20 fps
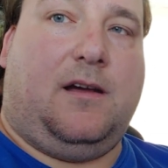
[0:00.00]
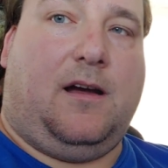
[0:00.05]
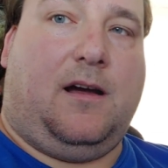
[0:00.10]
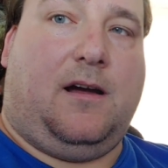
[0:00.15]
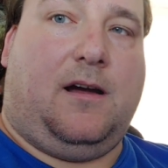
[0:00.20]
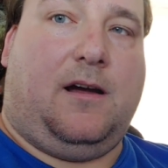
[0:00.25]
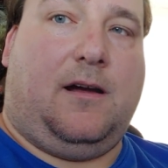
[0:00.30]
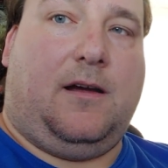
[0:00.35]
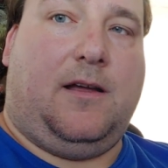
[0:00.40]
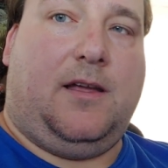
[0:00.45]

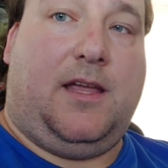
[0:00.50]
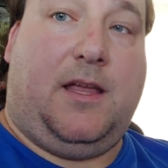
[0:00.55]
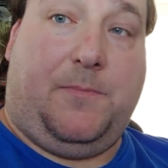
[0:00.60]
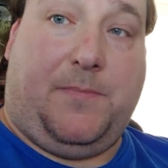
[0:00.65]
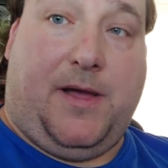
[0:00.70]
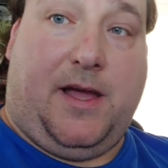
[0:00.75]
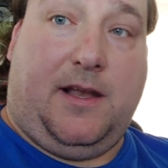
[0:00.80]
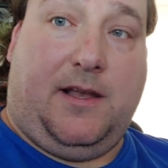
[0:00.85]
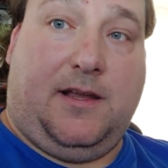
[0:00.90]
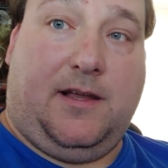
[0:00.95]
uh, heat
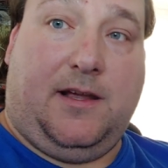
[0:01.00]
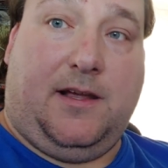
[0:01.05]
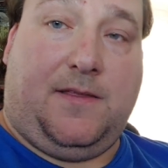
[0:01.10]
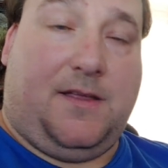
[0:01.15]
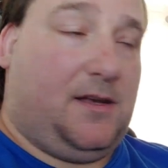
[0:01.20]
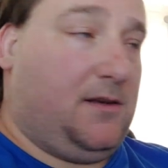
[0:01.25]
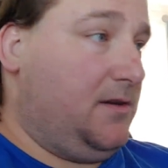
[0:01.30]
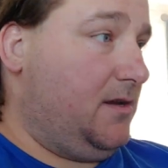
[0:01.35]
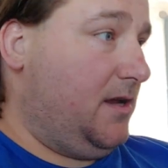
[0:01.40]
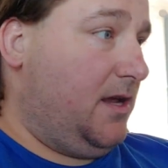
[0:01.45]
bed, and
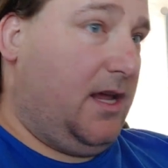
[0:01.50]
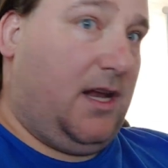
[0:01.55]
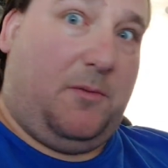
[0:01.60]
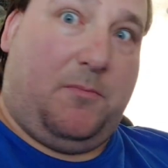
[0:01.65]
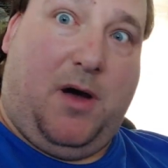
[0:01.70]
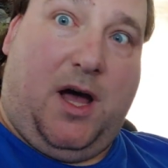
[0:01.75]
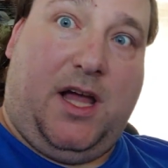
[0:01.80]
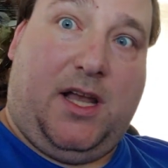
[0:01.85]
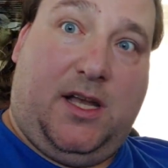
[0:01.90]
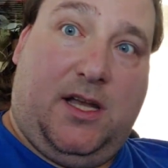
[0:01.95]
then hit a
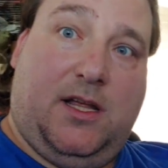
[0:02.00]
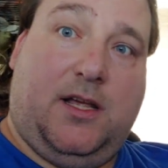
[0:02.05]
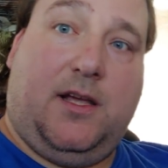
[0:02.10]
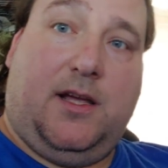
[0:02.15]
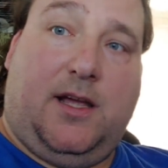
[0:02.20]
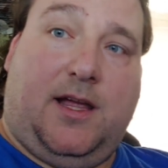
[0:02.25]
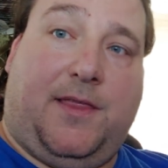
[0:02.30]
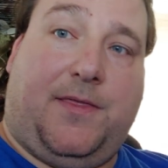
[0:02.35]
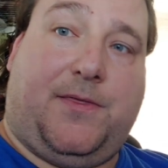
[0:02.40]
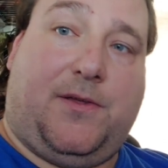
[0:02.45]
button,
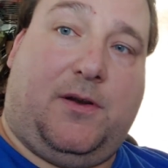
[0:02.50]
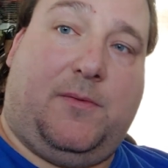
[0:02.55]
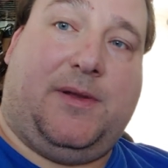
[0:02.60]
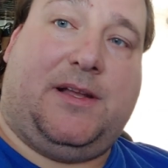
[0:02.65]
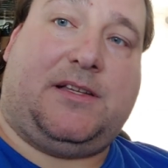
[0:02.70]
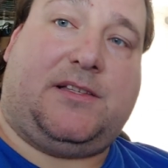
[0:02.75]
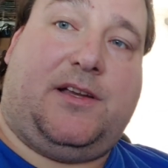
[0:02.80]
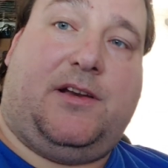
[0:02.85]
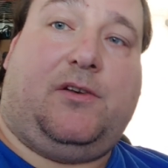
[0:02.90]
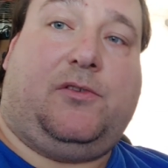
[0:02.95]
and 30
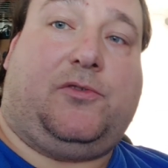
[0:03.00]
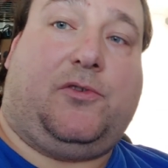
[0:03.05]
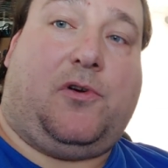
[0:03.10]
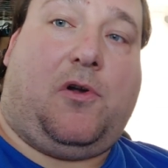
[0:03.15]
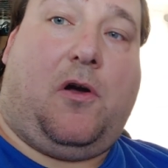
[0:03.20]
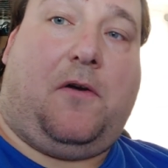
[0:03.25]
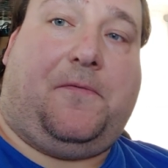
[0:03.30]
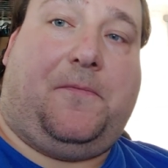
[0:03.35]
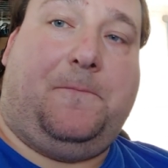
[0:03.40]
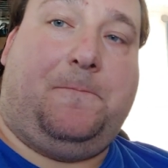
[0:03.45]
minutes later it'll turn
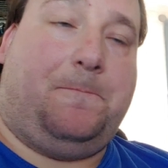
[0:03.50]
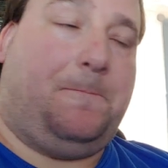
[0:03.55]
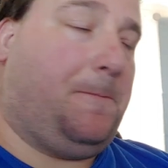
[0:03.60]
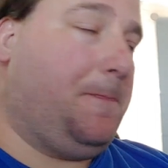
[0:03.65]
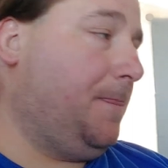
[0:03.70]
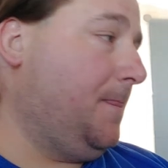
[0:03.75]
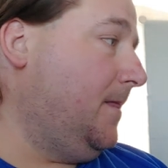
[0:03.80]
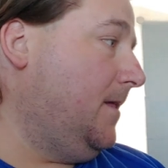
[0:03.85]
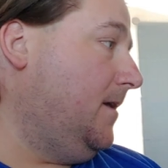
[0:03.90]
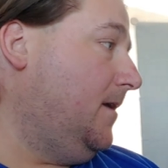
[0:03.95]
off.
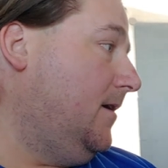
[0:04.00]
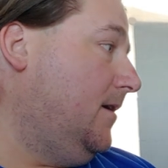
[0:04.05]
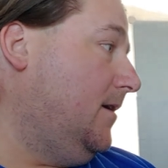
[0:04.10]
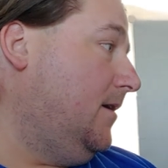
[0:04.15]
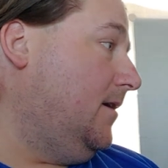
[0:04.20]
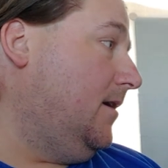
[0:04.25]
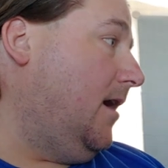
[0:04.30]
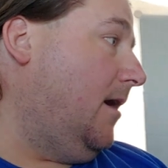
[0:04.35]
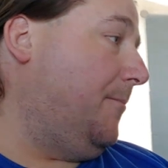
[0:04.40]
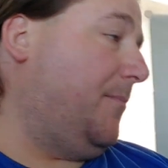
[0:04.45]

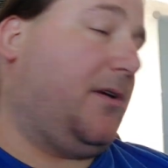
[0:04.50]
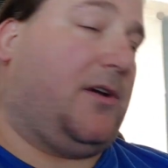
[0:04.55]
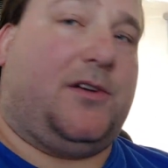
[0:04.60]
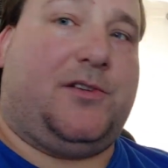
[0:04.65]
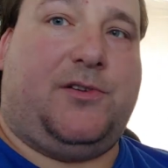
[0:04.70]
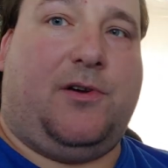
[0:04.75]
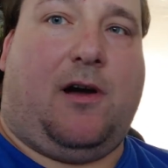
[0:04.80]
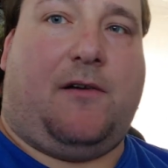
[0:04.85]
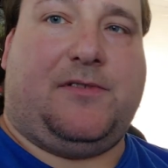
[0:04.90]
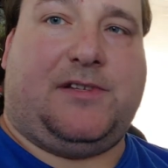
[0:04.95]
Um,
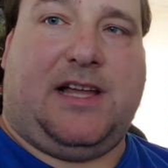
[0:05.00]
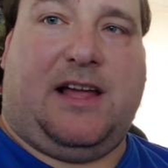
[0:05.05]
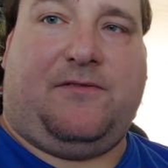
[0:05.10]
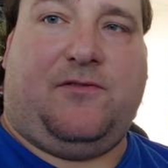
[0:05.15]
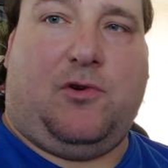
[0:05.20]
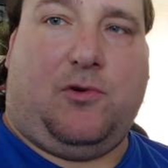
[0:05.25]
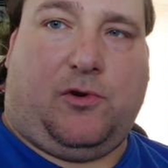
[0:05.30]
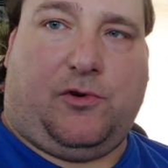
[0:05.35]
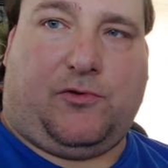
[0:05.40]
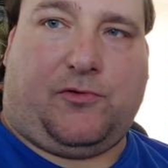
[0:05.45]
because you obviously have
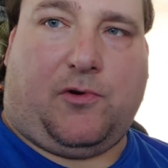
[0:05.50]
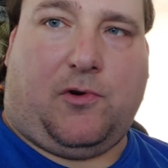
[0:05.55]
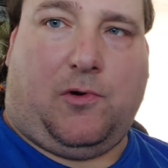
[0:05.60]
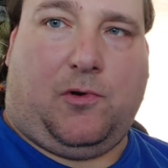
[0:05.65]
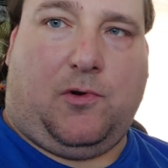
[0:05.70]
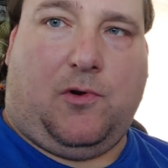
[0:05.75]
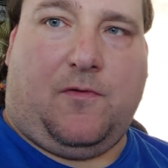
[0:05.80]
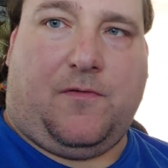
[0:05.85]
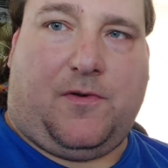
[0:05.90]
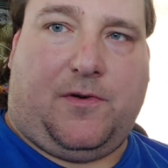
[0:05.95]
no
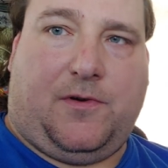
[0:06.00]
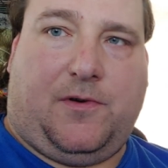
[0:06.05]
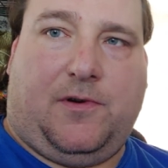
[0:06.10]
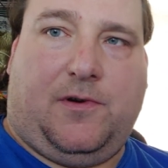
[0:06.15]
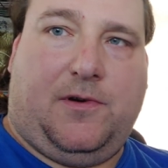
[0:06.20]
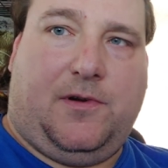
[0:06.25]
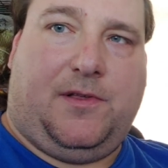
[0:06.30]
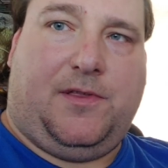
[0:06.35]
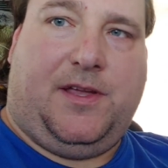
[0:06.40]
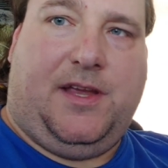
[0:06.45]
control over
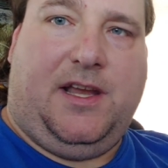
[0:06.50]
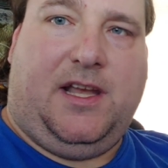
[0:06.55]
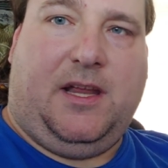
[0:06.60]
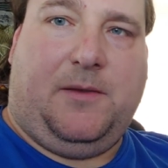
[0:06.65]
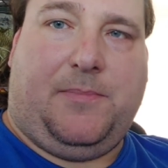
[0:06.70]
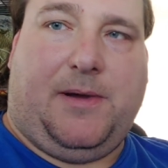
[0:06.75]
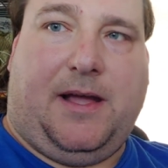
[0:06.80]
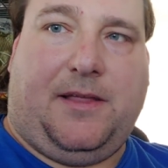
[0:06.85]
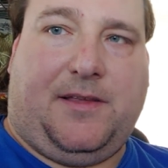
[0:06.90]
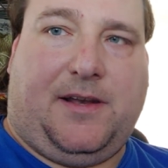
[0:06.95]
the
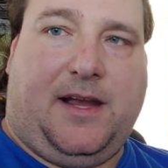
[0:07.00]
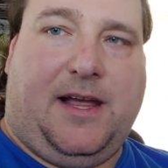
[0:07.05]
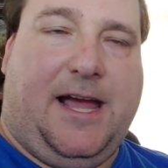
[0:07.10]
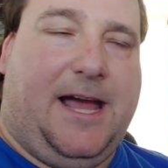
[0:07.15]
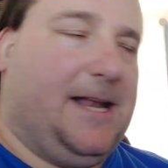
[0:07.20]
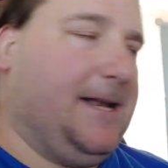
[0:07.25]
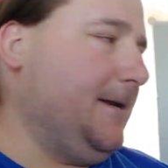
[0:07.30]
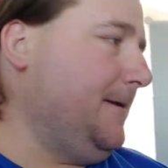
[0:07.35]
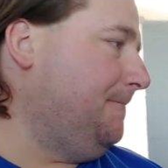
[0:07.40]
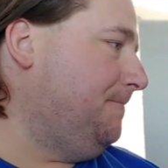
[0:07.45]
heating pad that I
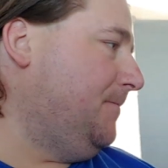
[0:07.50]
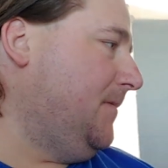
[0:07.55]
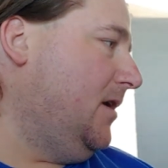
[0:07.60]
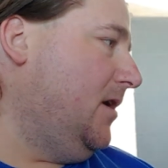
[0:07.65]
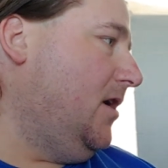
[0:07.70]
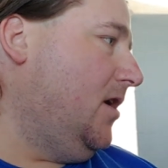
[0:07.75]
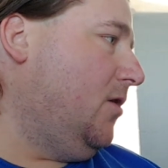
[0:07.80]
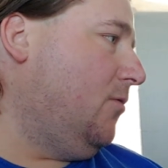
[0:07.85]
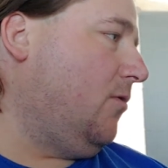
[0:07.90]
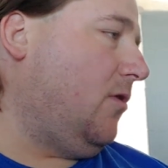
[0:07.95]
added.
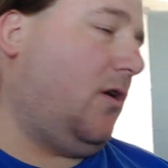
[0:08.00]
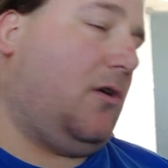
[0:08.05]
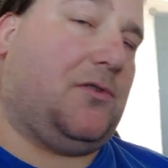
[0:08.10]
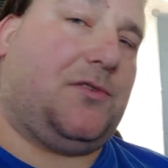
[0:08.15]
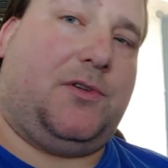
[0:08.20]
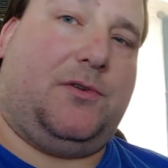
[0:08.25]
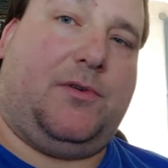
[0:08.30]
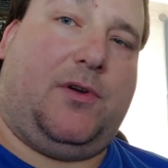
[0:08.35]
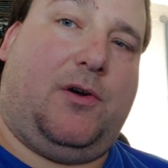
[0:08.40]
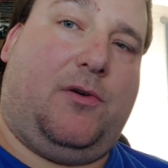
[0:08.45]
We're
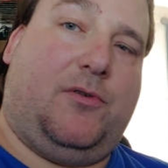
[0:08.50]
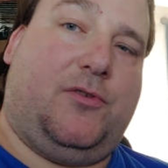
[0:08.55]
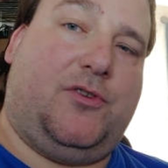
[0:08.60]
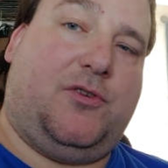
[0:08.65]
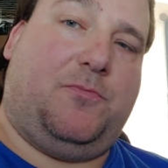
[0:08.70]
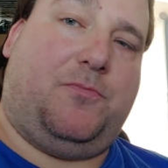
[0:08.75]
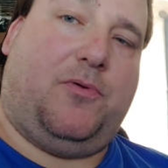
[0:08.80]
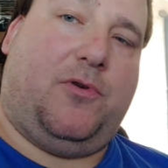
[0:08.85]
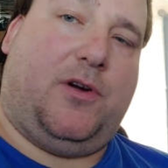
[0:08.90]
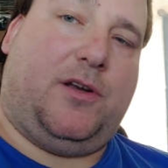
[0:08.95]
also going to
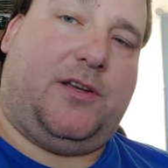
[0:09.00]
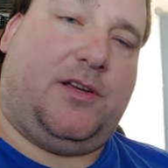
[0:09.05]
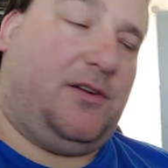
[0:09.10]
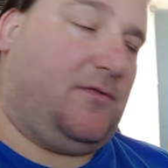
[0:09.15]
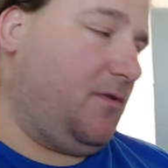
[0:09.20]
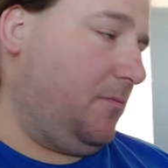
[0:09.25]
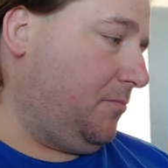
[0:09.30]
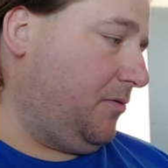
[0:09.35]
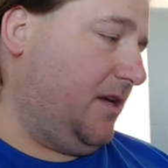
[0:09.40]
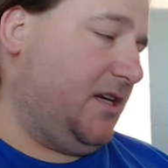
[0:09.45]
put
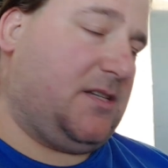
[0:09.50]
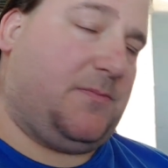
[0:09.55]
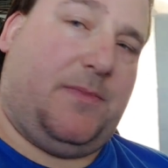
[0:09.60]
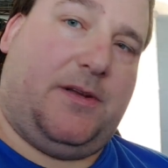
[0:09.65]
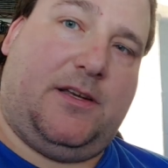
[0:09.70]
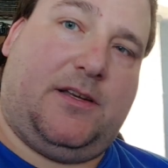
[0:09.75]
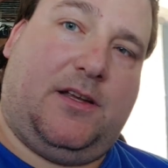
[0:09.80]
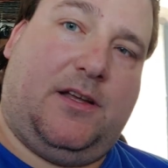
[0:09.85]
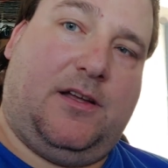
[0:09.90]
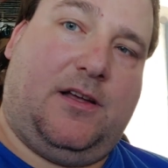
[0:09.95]

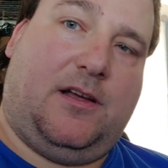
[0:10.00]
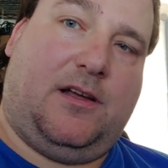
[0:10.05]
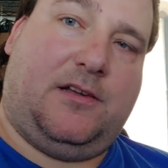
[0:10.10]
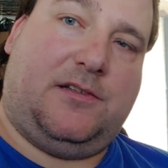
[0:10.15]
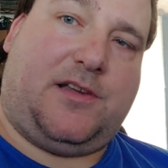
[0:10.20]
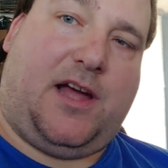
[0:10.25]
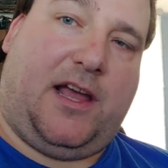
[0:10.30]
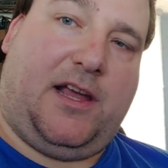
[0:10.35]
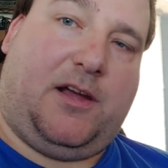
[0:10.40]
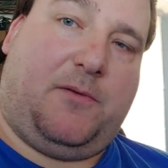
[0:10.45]
replacement
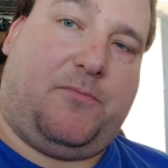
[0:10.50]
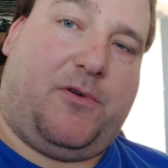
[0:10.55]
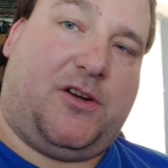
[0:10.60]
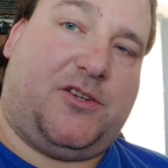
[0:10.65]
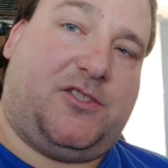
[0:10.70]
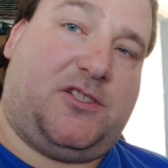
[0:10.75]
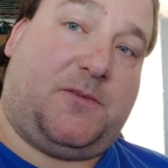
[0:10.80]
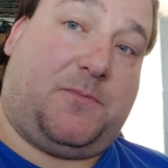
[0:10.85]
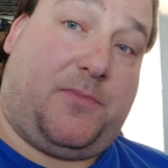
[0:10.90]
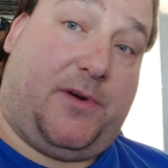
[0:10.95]
die
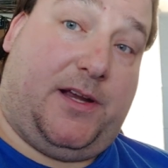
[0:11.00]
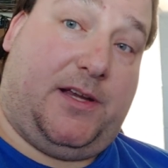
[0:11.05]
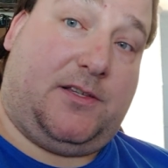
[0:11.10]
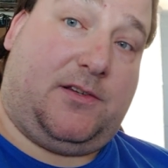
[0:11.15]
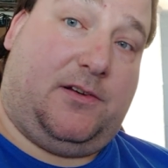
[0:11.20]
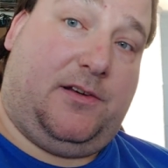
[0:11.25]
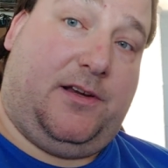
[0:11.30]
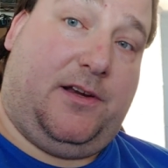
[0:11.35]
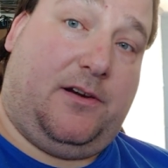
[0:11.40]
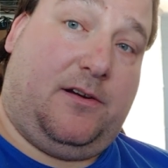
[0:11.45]
compression springs
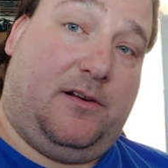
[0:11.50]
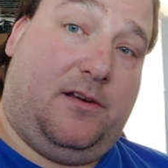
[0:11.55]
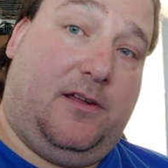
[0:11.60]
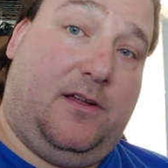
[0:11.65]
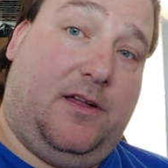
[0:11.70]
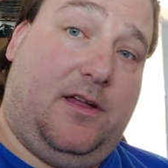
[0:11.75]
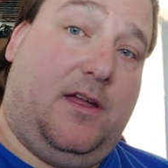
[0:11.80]
on here.